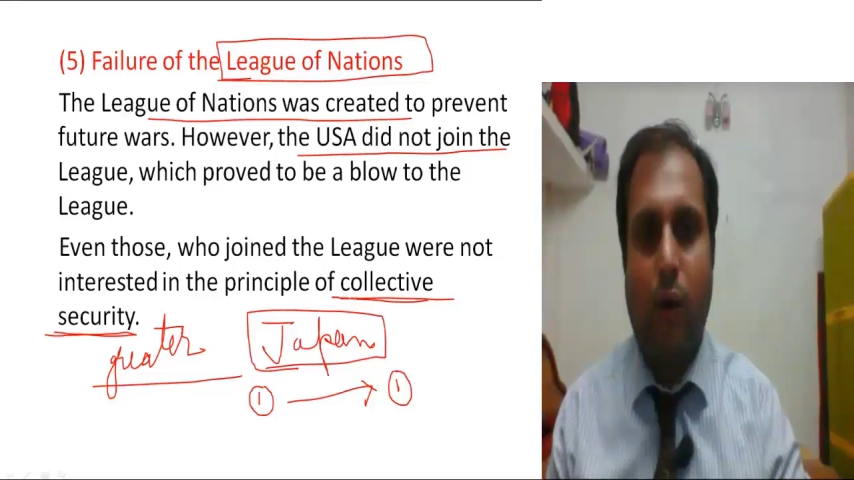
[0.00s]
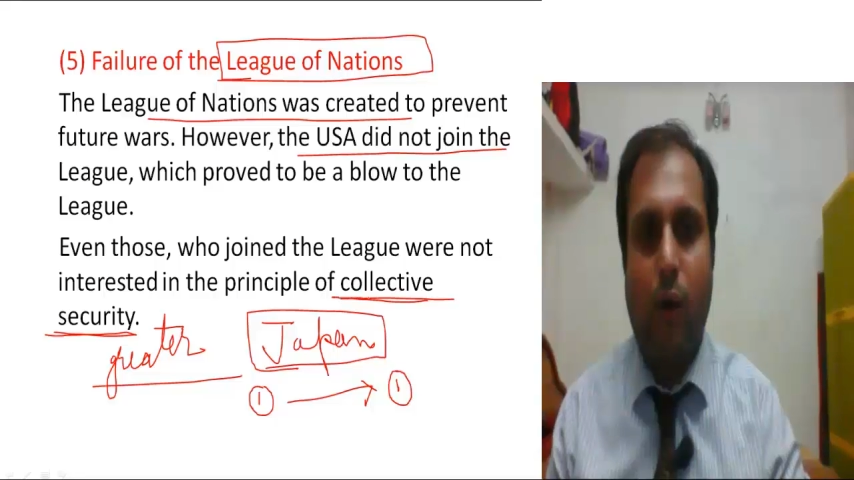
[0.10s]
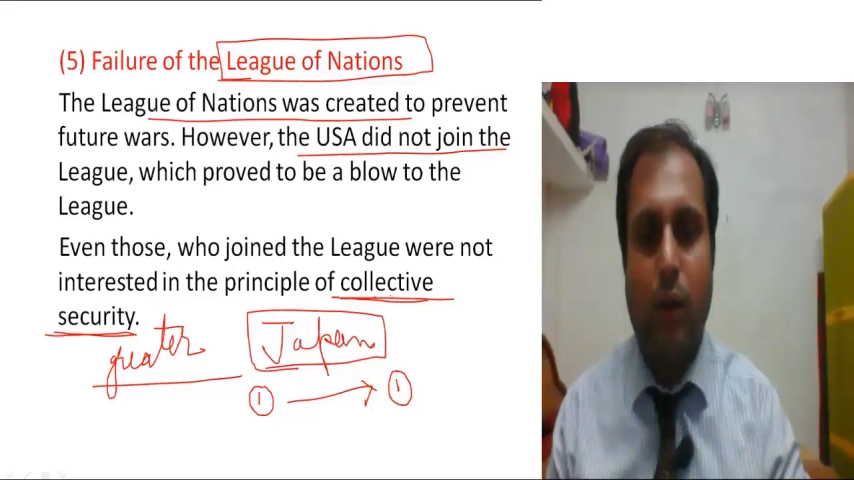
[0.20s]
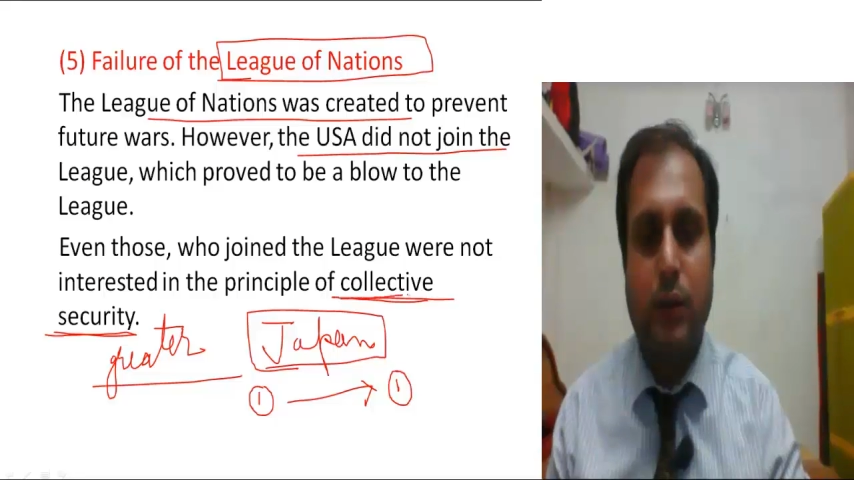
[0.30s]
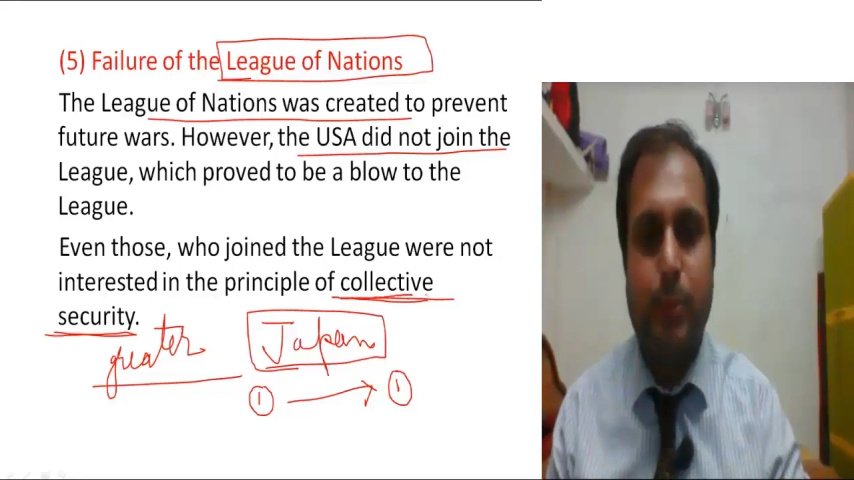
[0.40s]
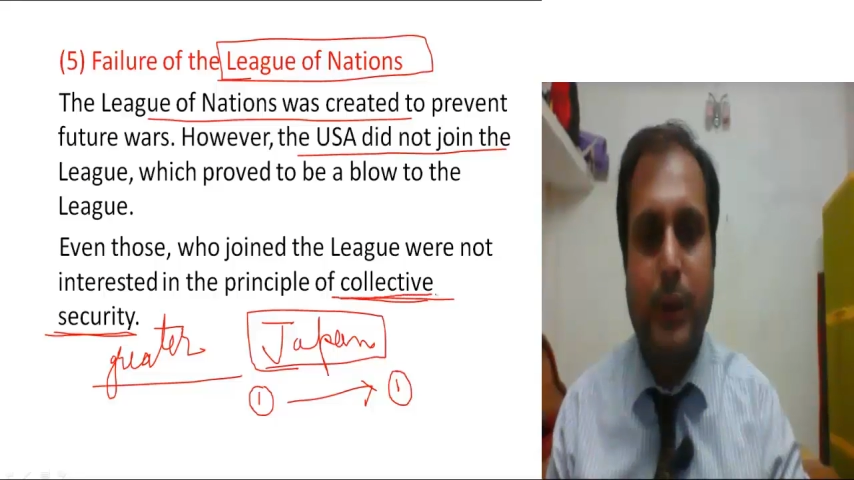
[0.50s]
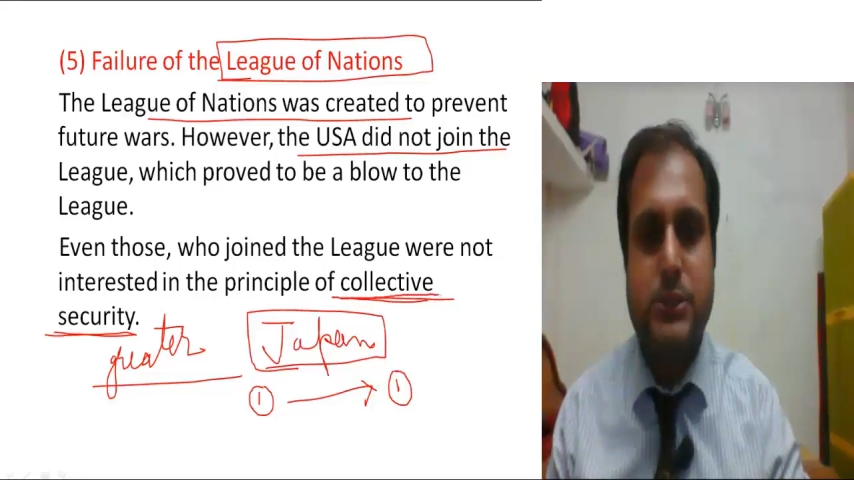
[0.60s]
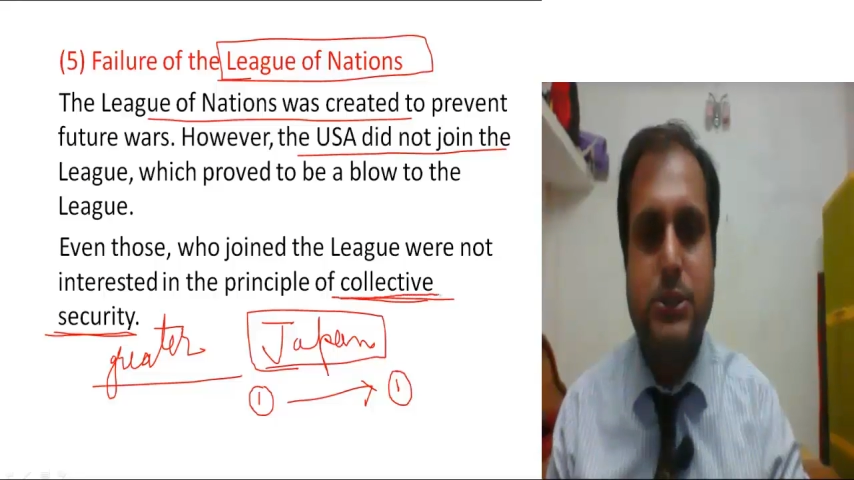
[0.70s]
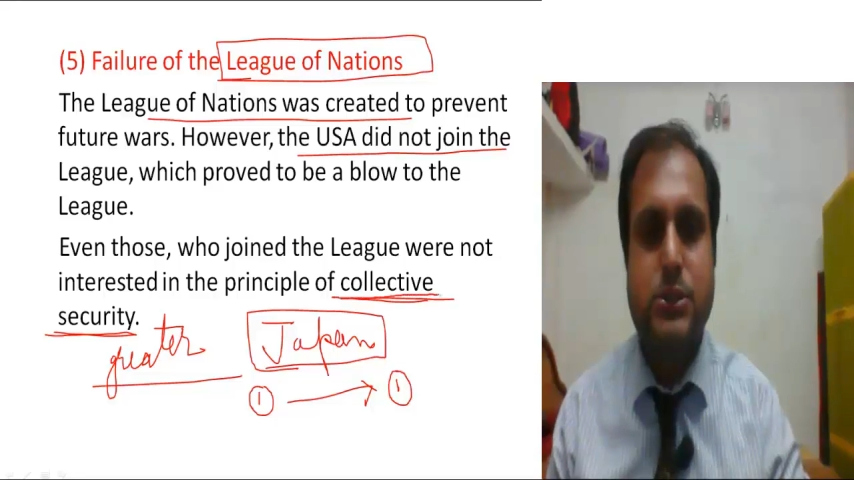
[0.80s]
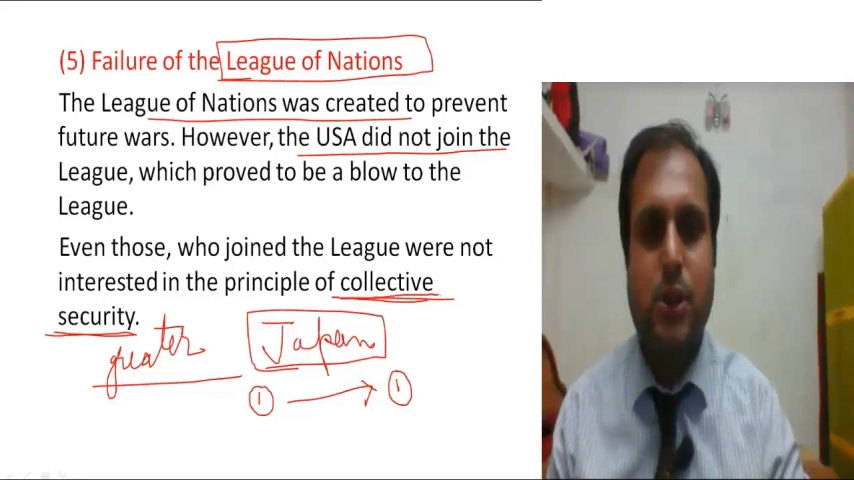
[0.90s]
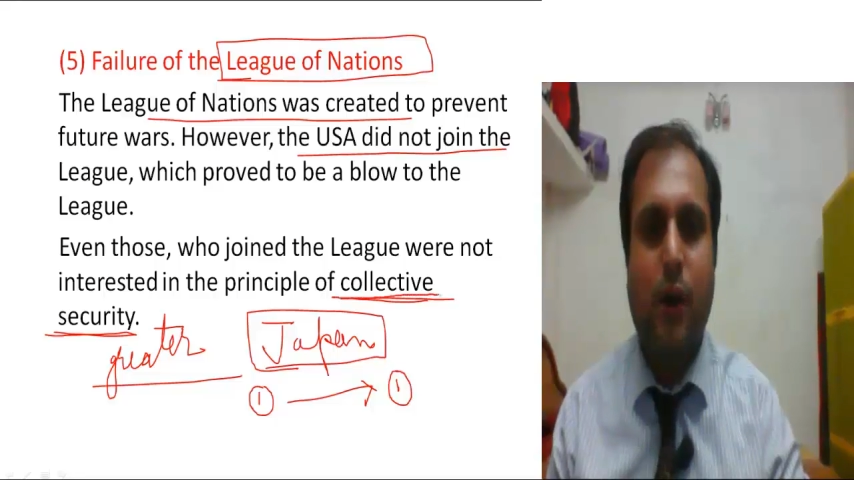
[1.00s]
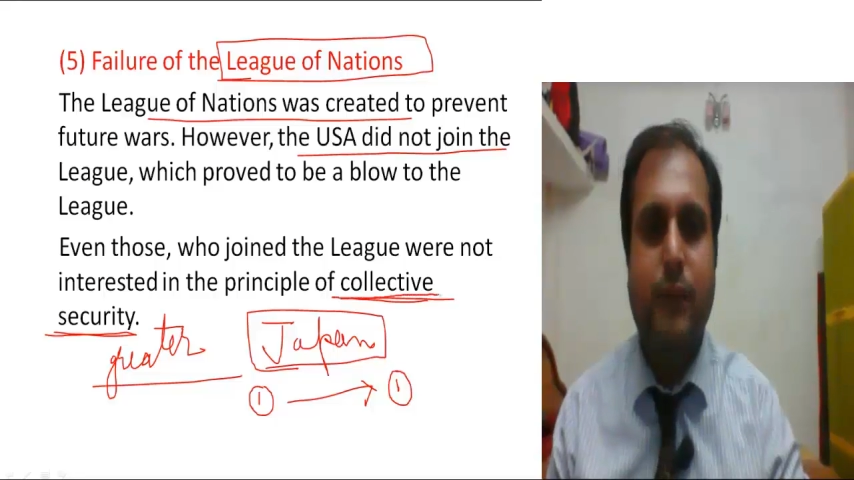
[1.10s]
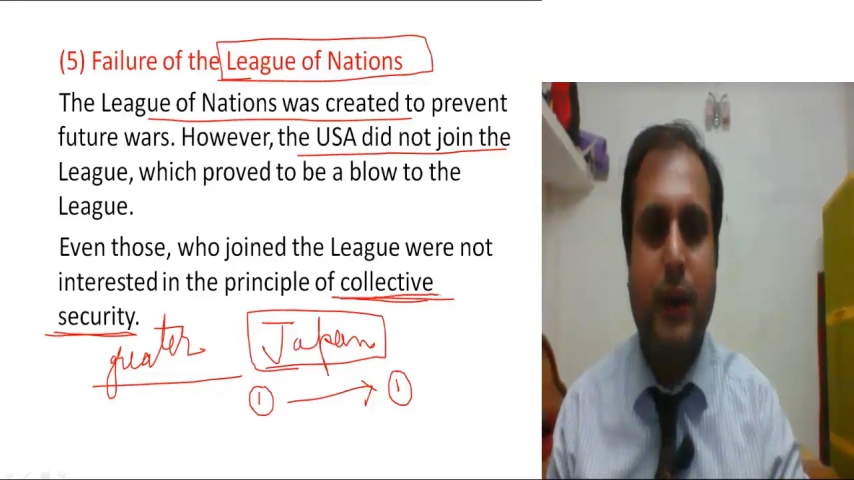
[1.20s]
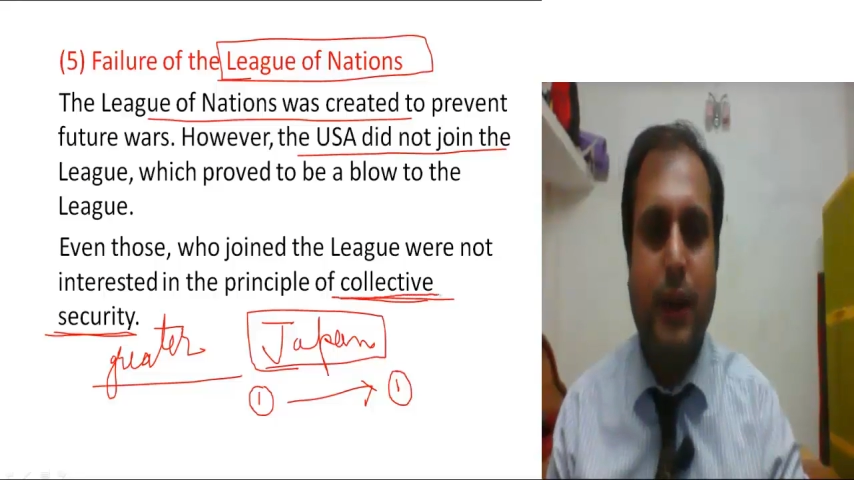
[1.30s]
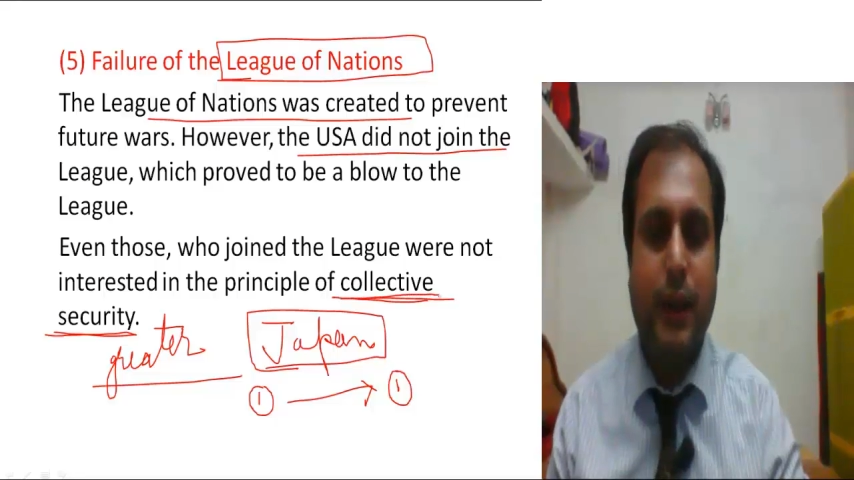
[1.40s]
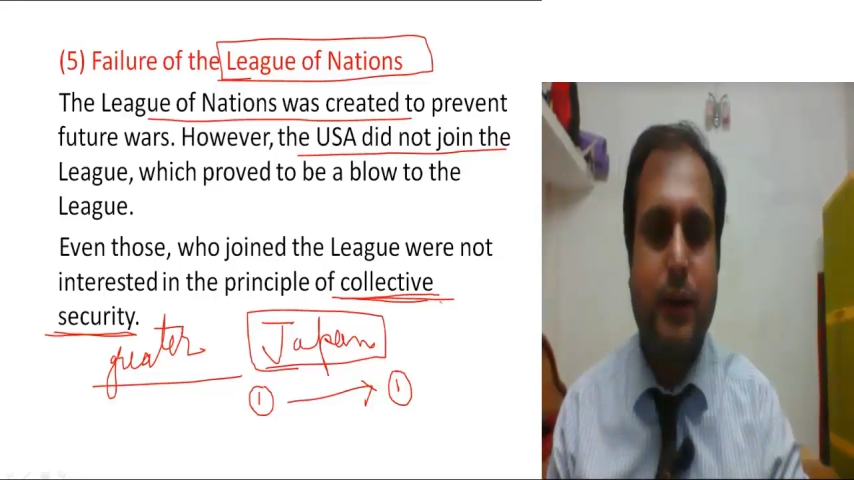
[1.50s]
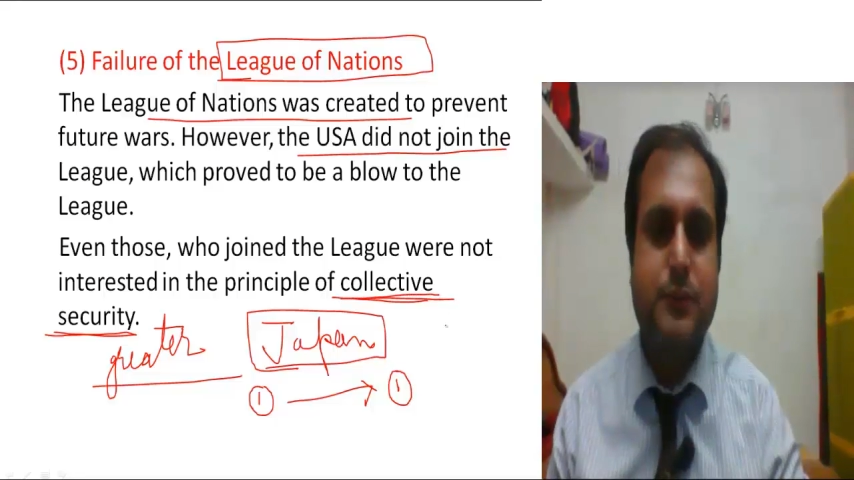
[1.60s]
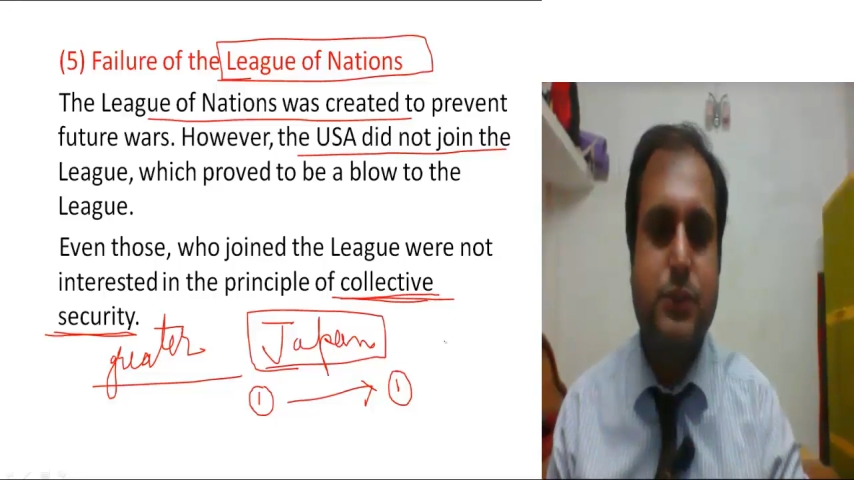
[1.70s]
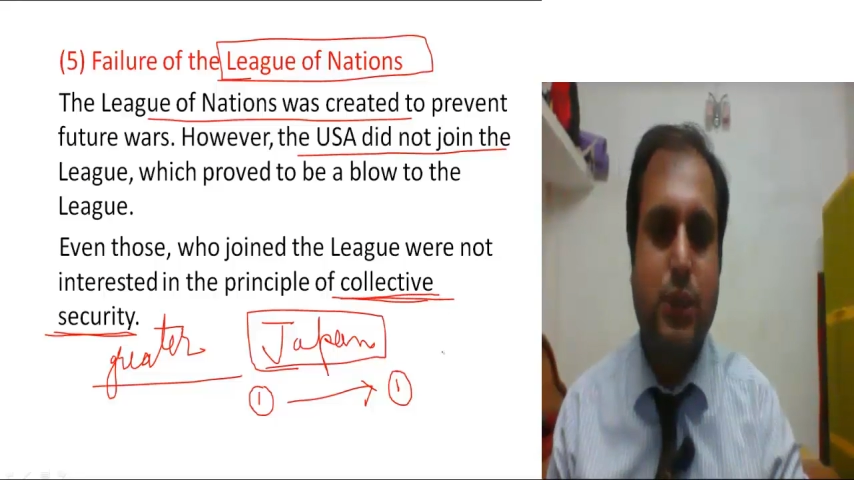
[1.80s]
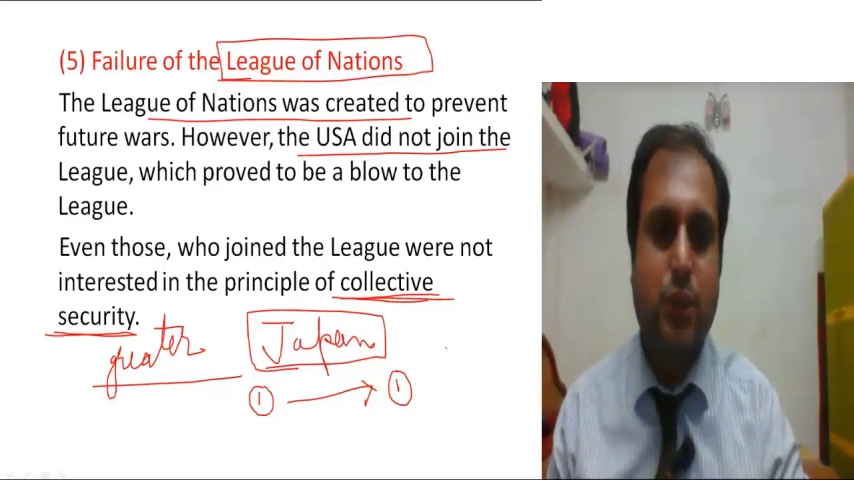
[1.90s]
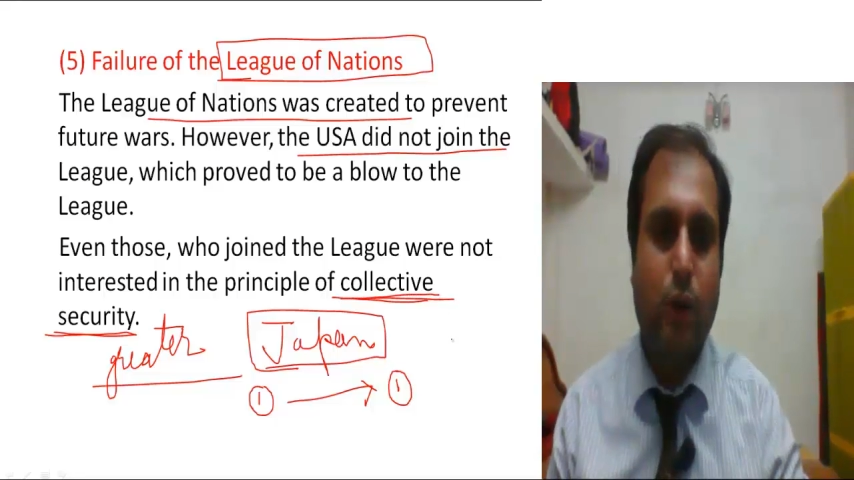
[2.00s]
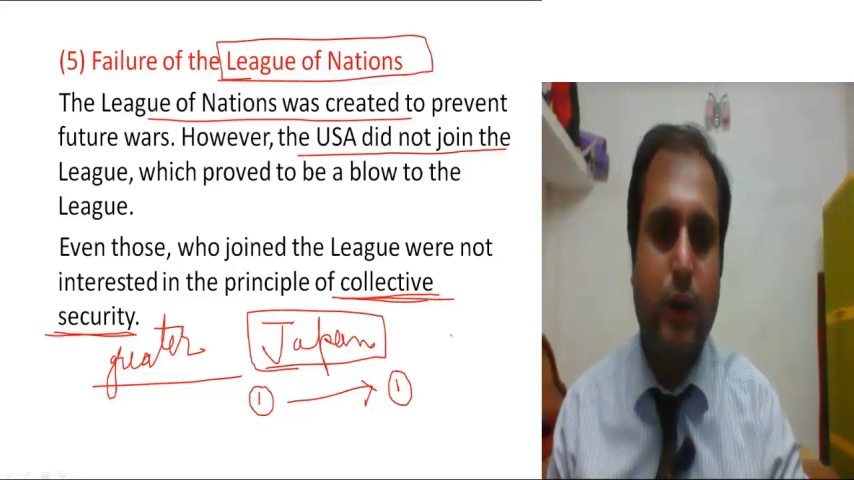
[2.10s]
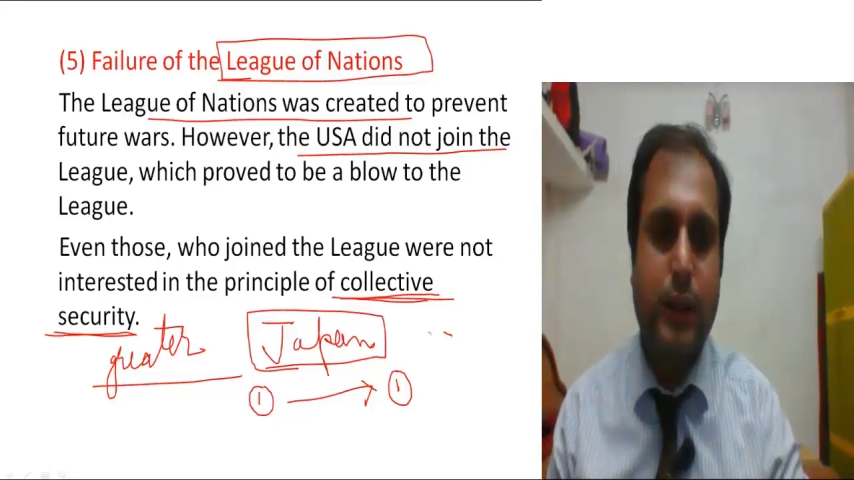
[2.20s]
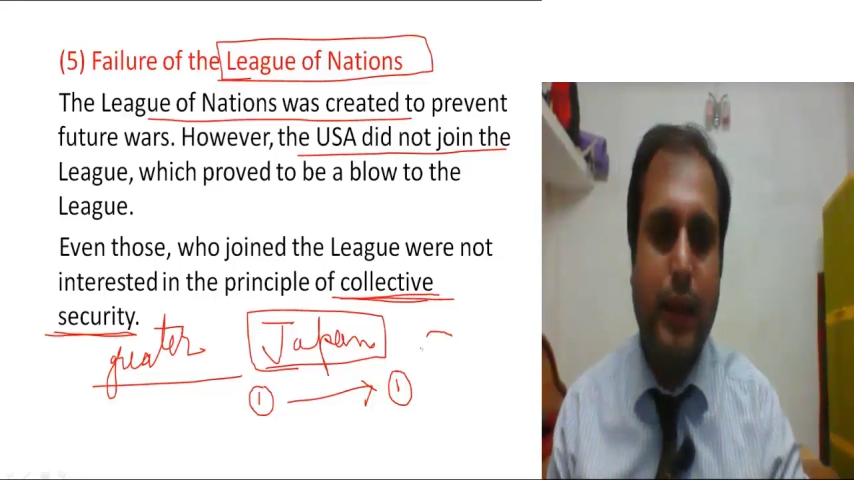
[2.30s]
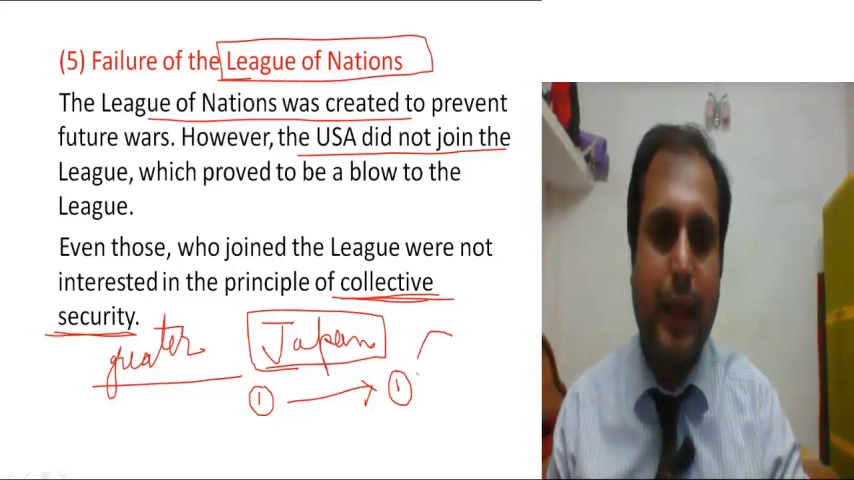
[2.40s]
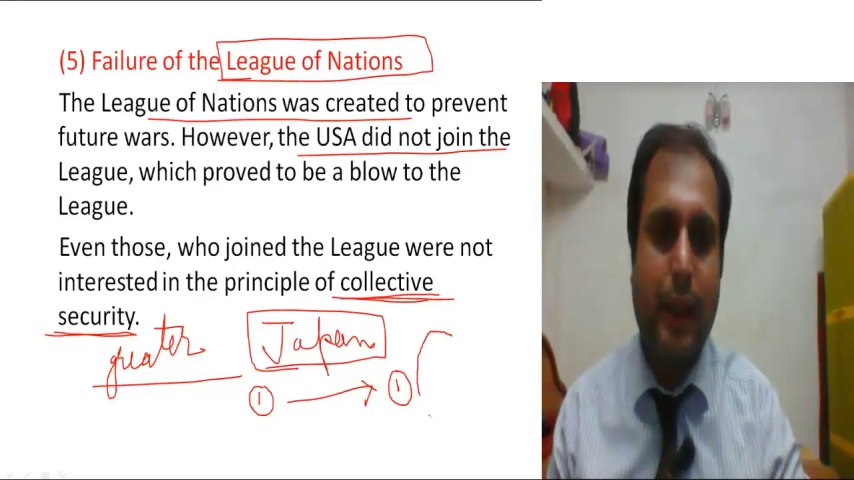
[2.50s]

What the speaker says: on the basis of the collective security,